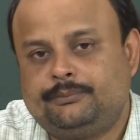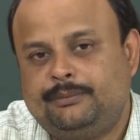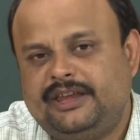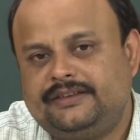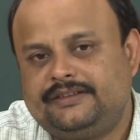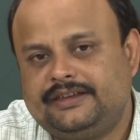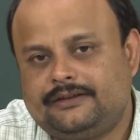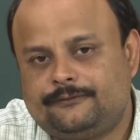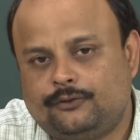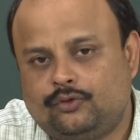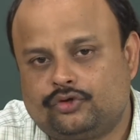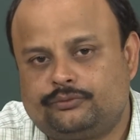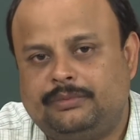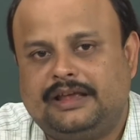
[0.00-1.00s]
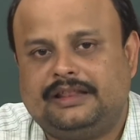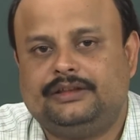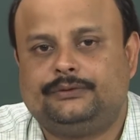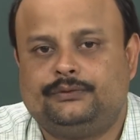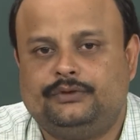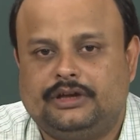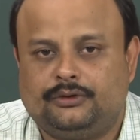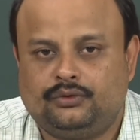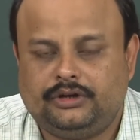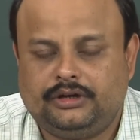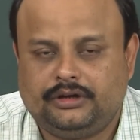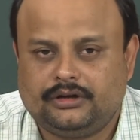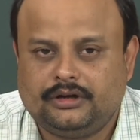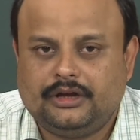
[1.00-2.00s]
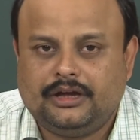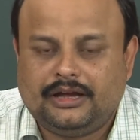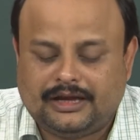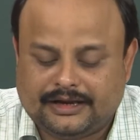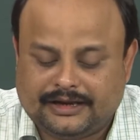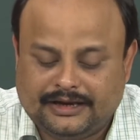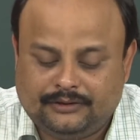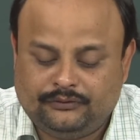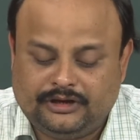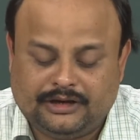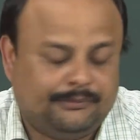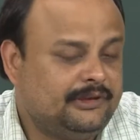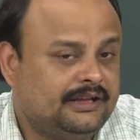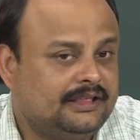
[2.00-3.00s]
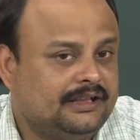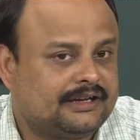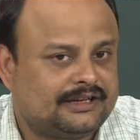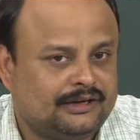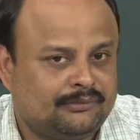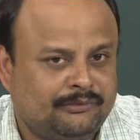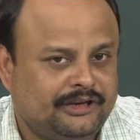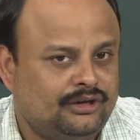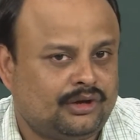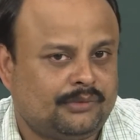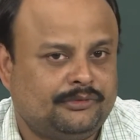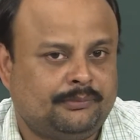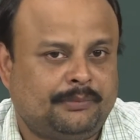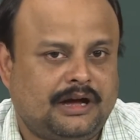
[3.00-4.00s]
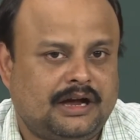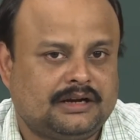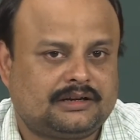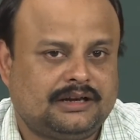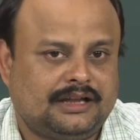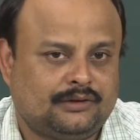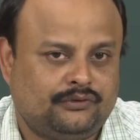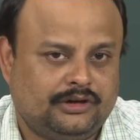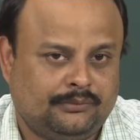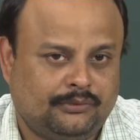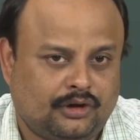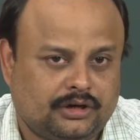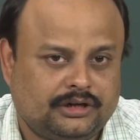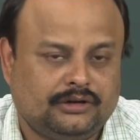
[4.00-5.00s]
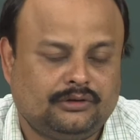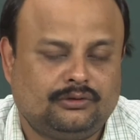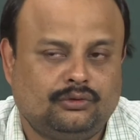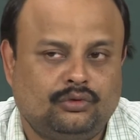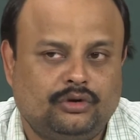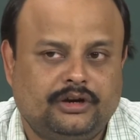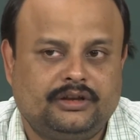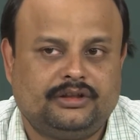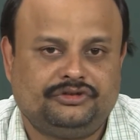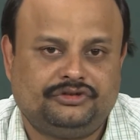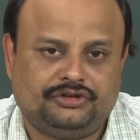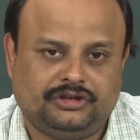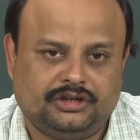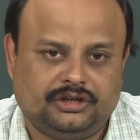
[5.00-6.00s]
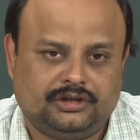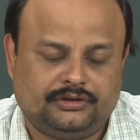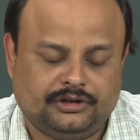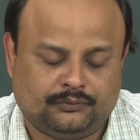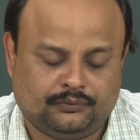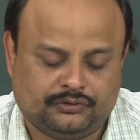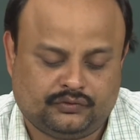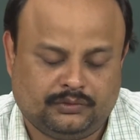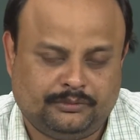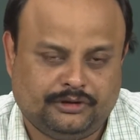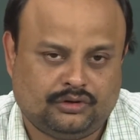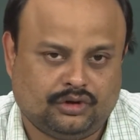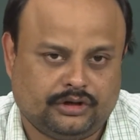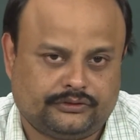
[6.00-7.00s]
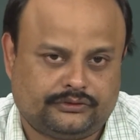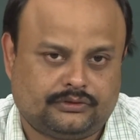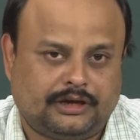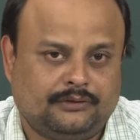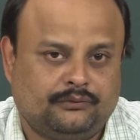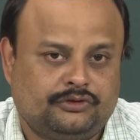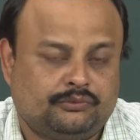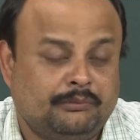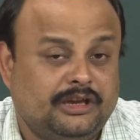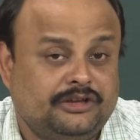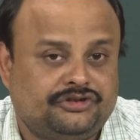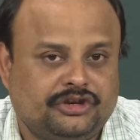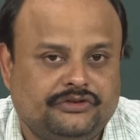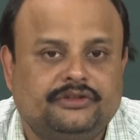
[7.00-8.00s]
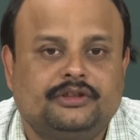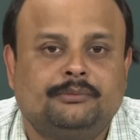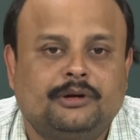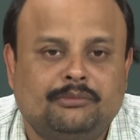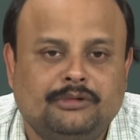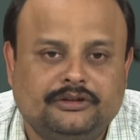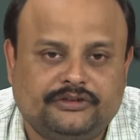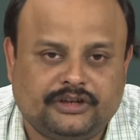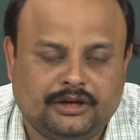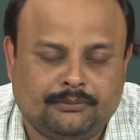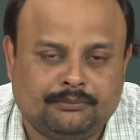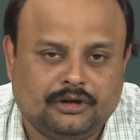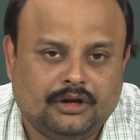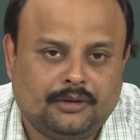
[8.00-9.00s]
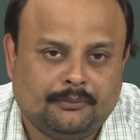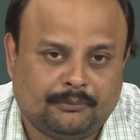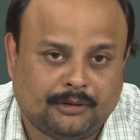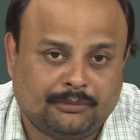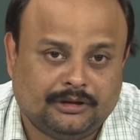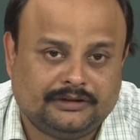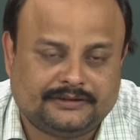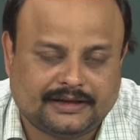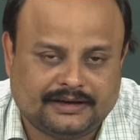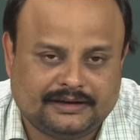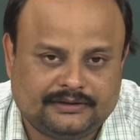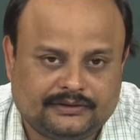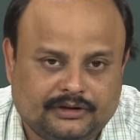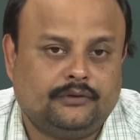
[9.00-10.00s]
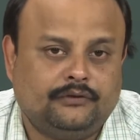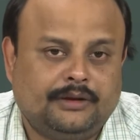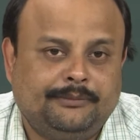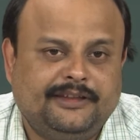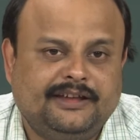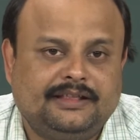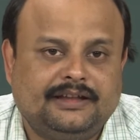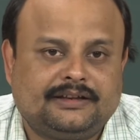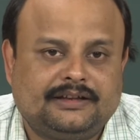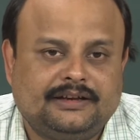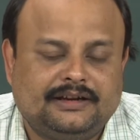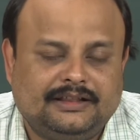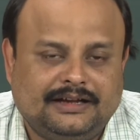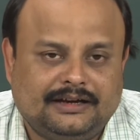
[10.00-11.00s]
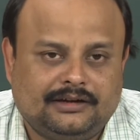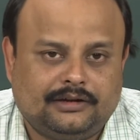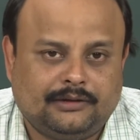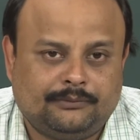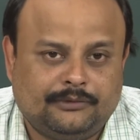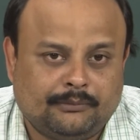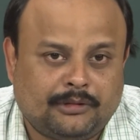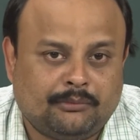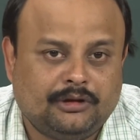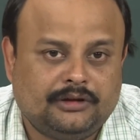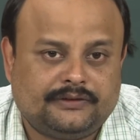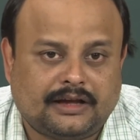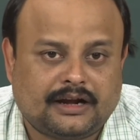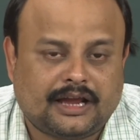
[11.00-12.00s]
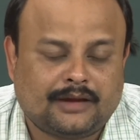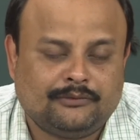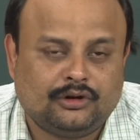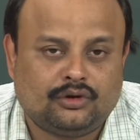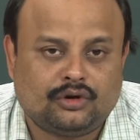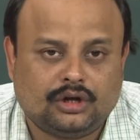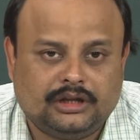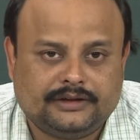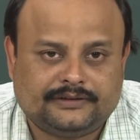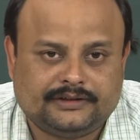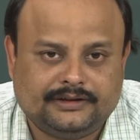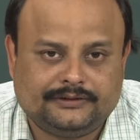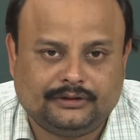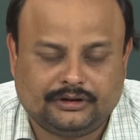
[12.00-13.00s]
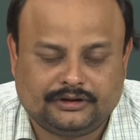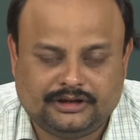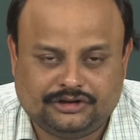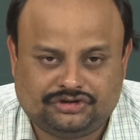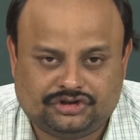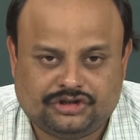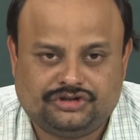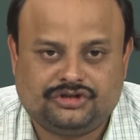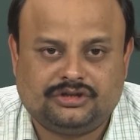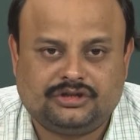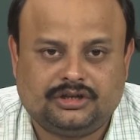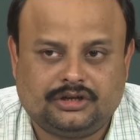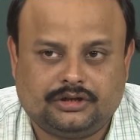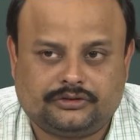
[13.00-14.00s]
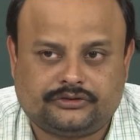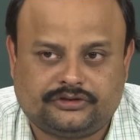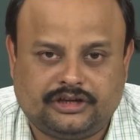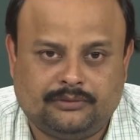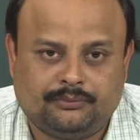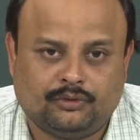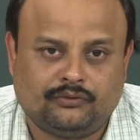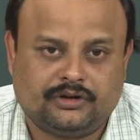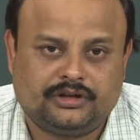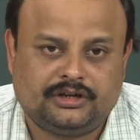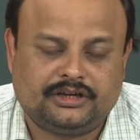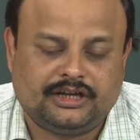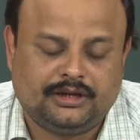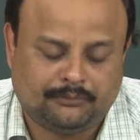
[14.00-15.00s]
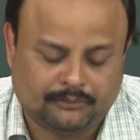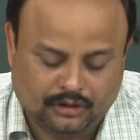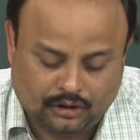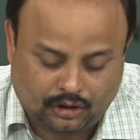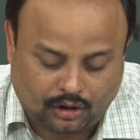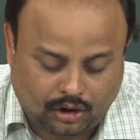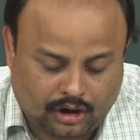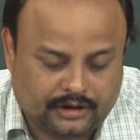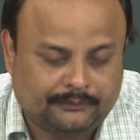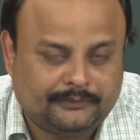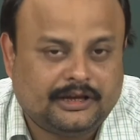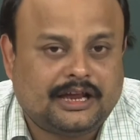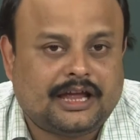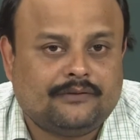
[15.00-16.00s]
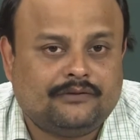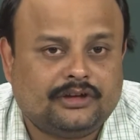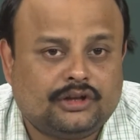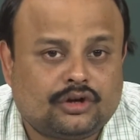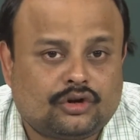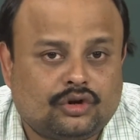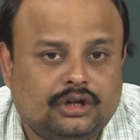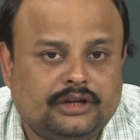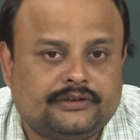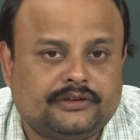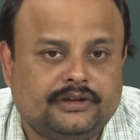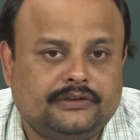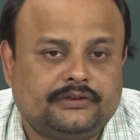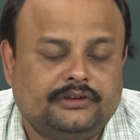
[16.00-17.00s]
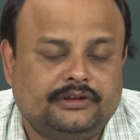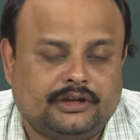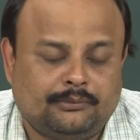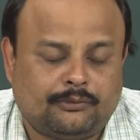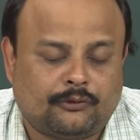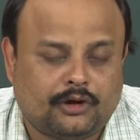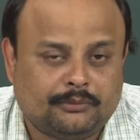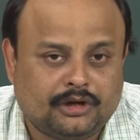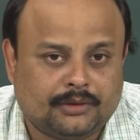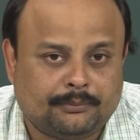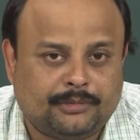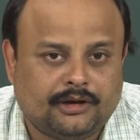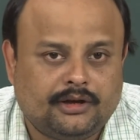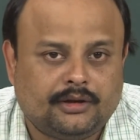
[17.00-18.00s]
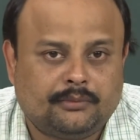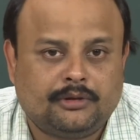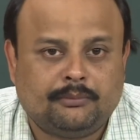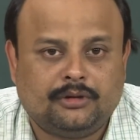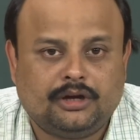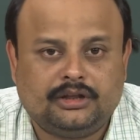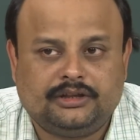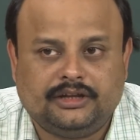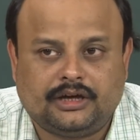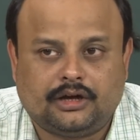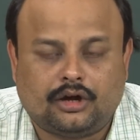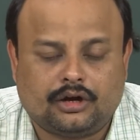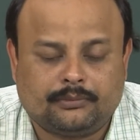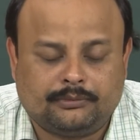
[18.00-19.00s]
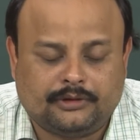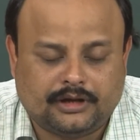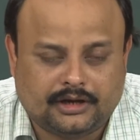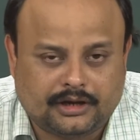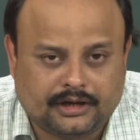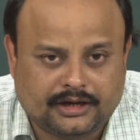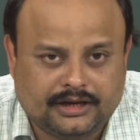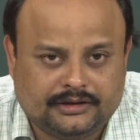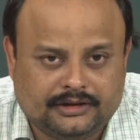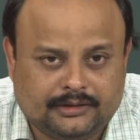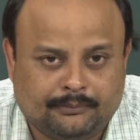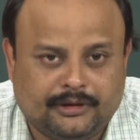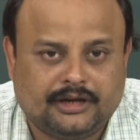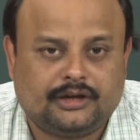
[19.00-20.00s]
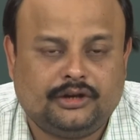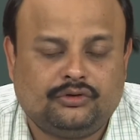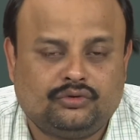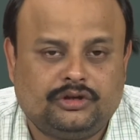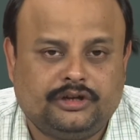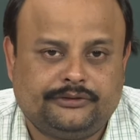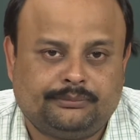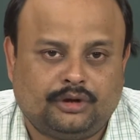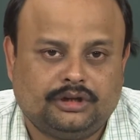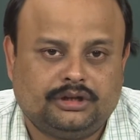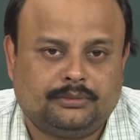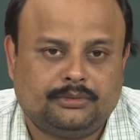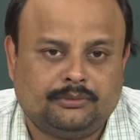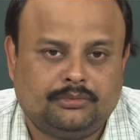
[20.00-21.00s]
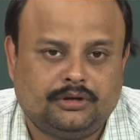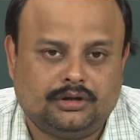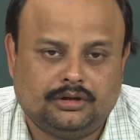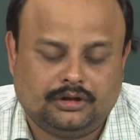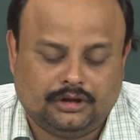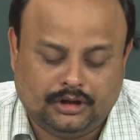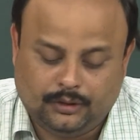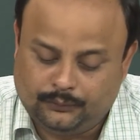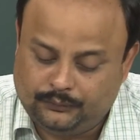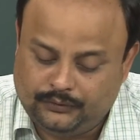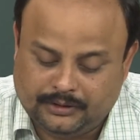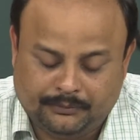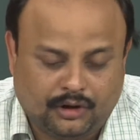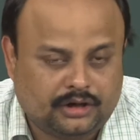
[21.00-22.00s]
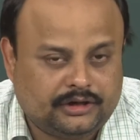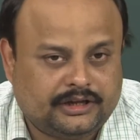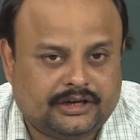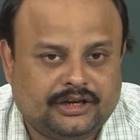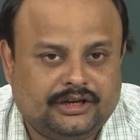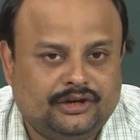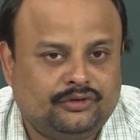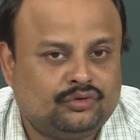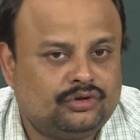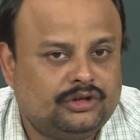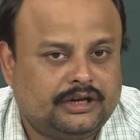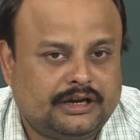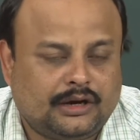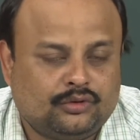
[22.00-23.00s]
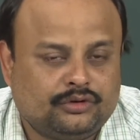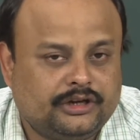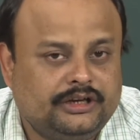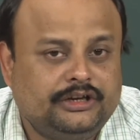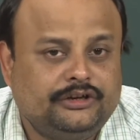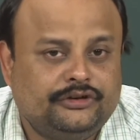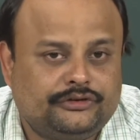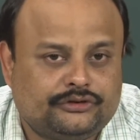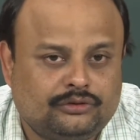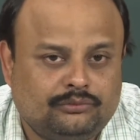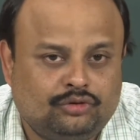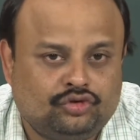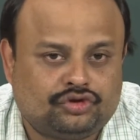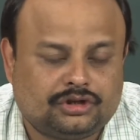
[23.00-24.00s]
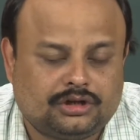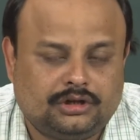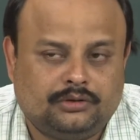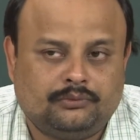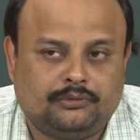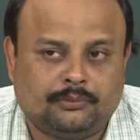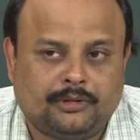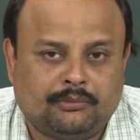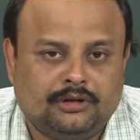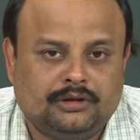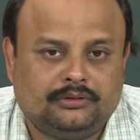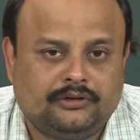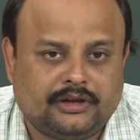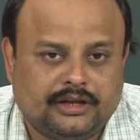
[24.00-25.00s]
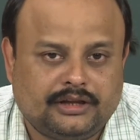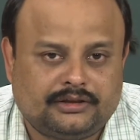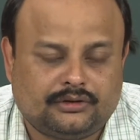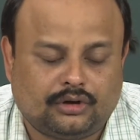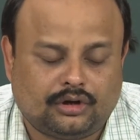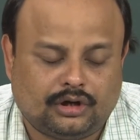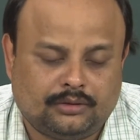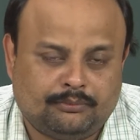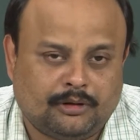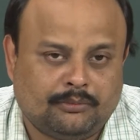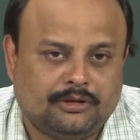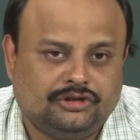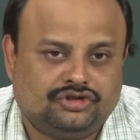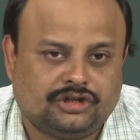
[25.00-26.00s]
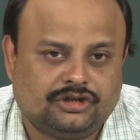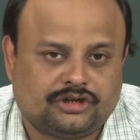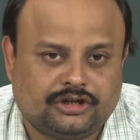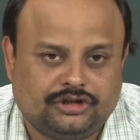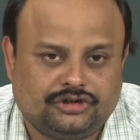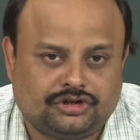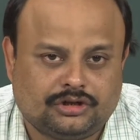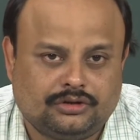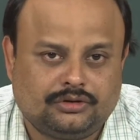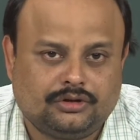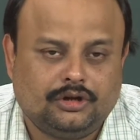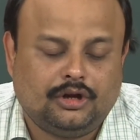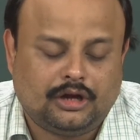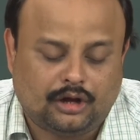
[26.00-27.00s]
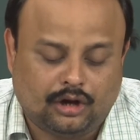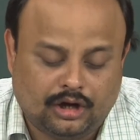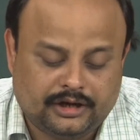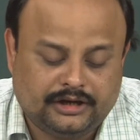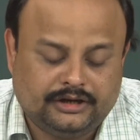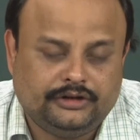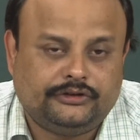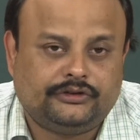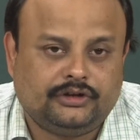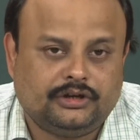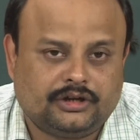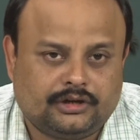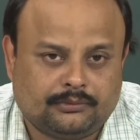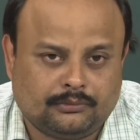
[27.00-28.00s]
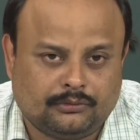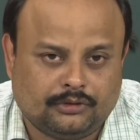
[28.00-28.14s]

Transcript: basic force balance we are doing. Again, we have neglected many of the part, like we have not included the shear that which will be caused and which may change the bubble shape. bubble size. We have neglected that if the bubbles are having coalescence or they are changing the shape over the time, or if they are having the coalescence, they are forming a bigger bubble, they break into the smaller bubble. We have not taken into the account any distribution, the bubble breadth or bubble generation, or any shear